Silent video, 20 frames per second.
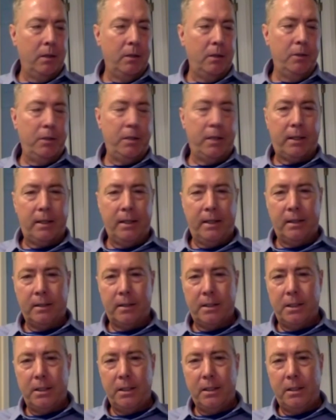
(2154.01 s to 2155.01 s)
the new
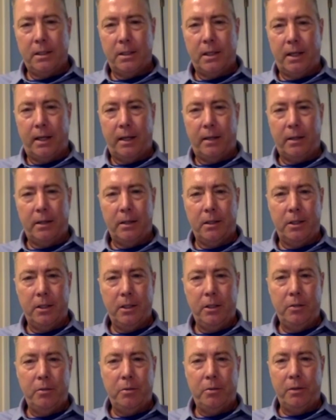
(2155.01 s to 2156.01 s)
technologies that
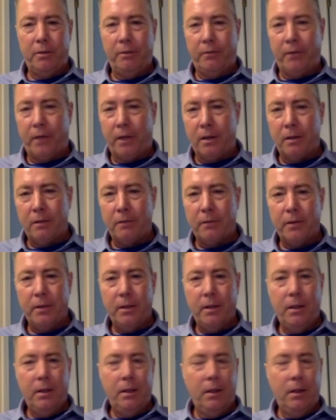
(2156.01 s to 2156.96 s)
continue to evolve